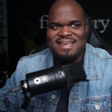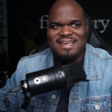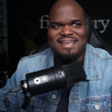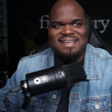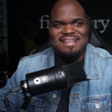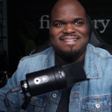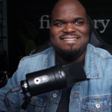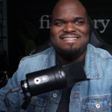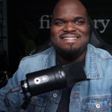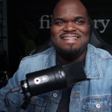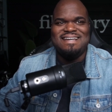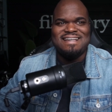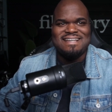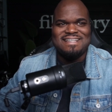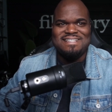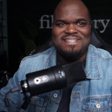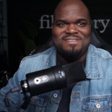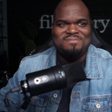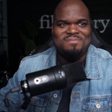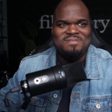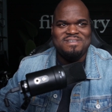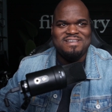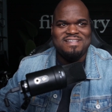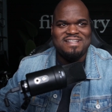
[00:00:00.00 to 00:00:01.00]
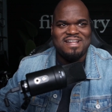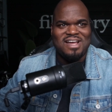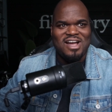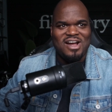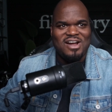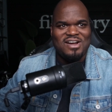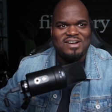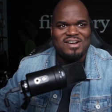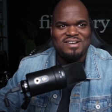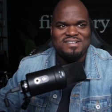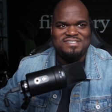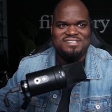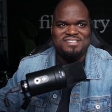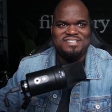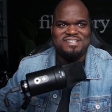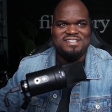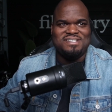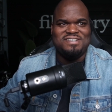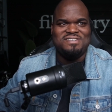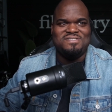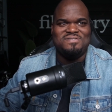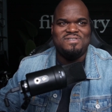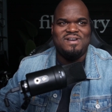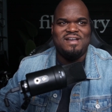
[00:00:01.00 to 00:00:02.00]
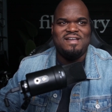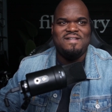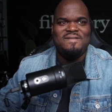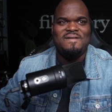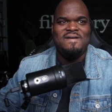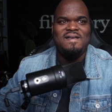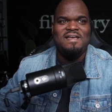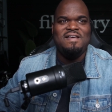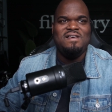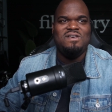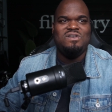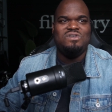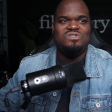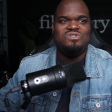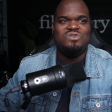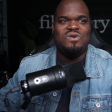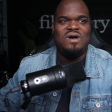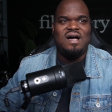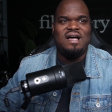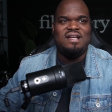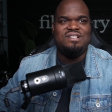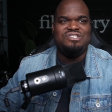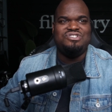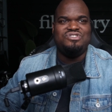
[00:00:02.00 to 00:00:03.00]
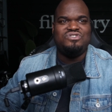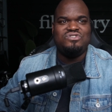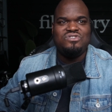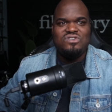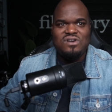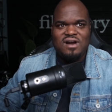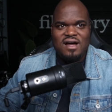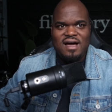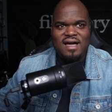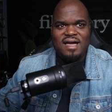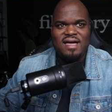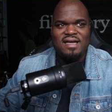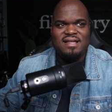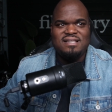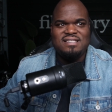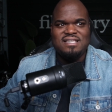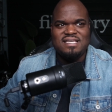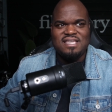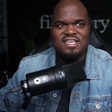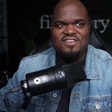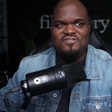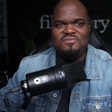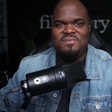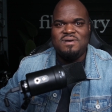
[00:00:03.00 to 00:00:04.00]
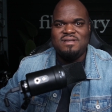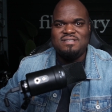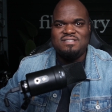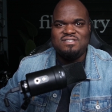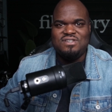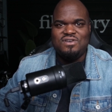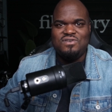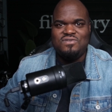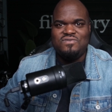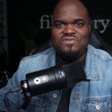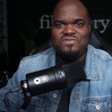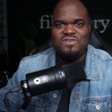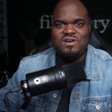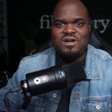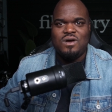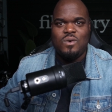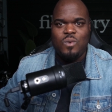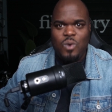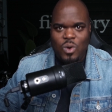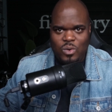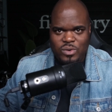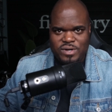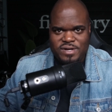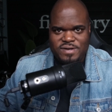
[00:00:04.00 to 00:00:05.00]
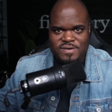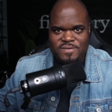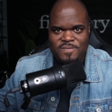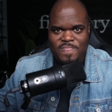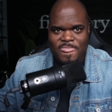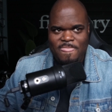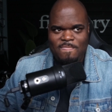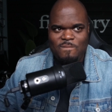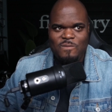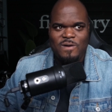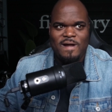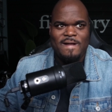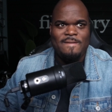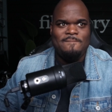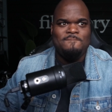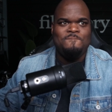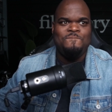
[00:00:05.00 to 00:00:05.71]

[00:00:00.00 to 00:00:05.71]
It's not going to be encouraging, right? So I try to give myself a quota, right?